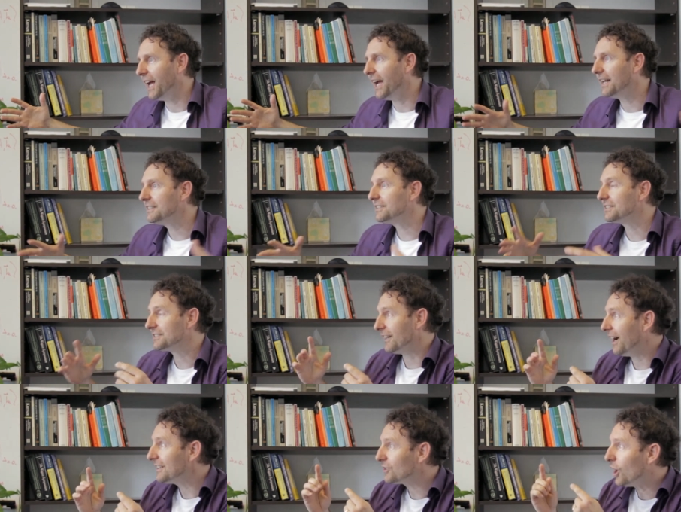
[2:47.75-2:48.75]
And
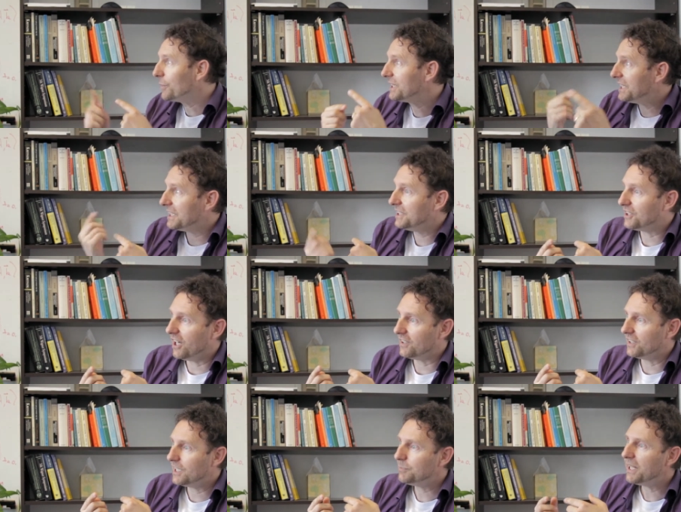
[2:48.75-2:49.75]
stars orbiting each
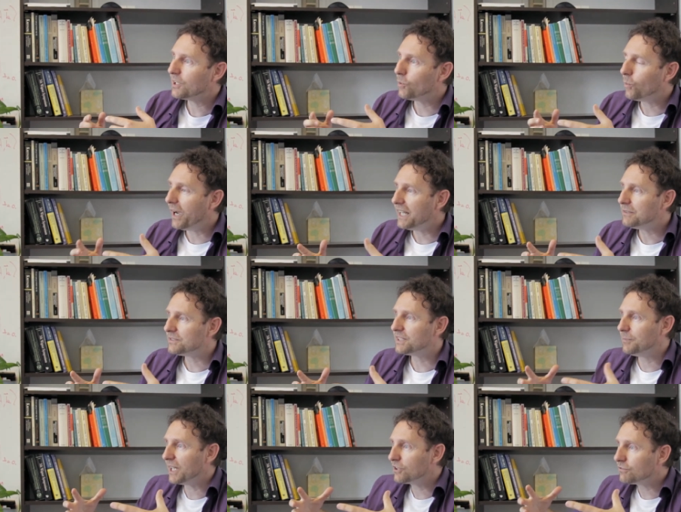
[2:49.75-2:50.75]
other, they make waves,
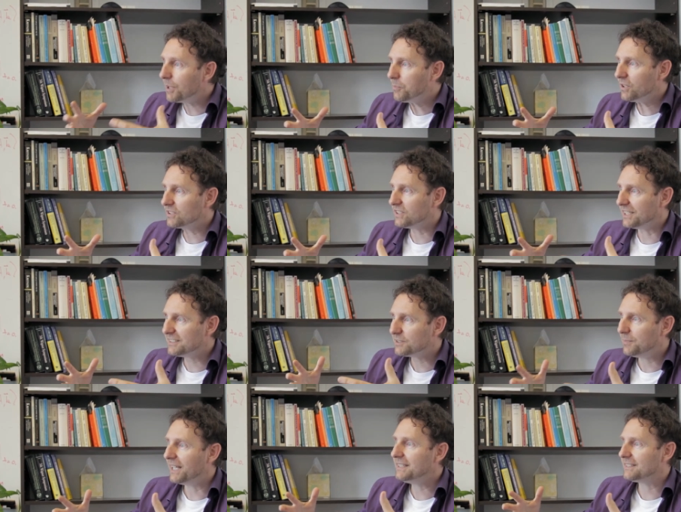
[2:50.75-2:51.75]
they make ripples in
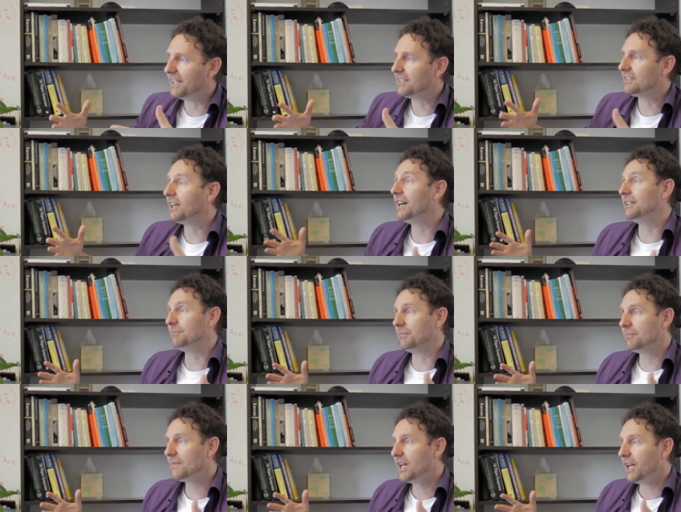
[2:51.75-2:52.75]
space and time
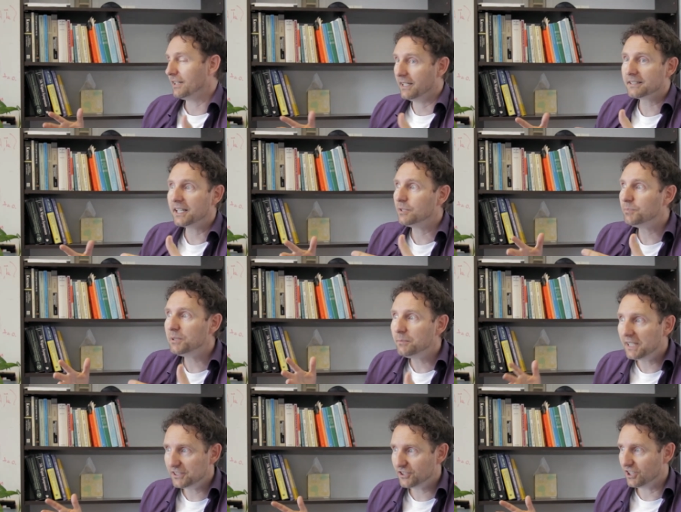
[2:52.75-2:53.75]
that can be
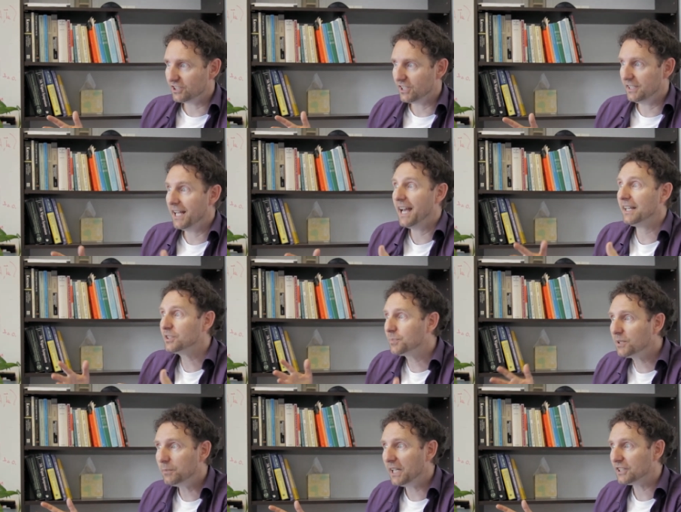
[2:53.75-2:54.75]
measured and has
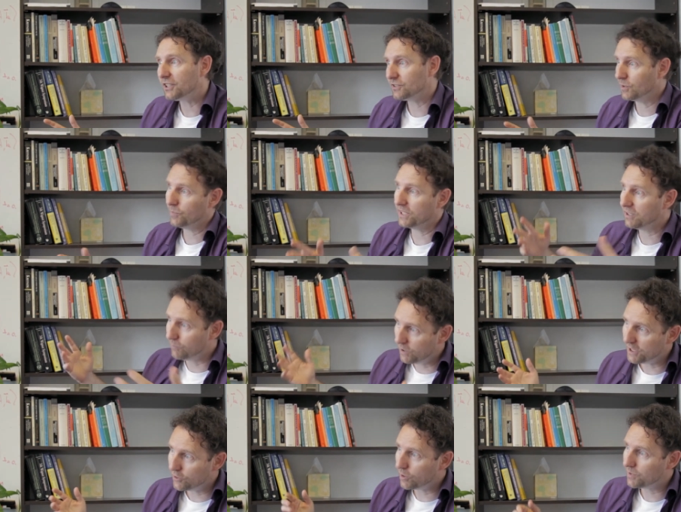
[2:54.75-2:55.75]
been measured. Somebody
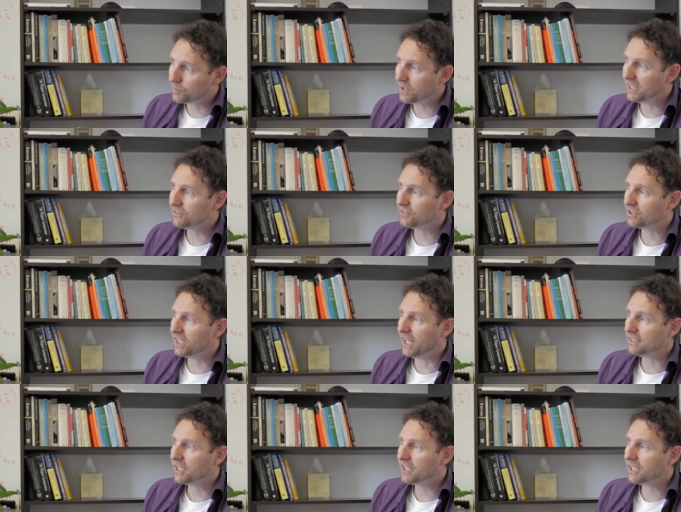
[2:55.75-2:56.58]
won a Nobel Prize for that.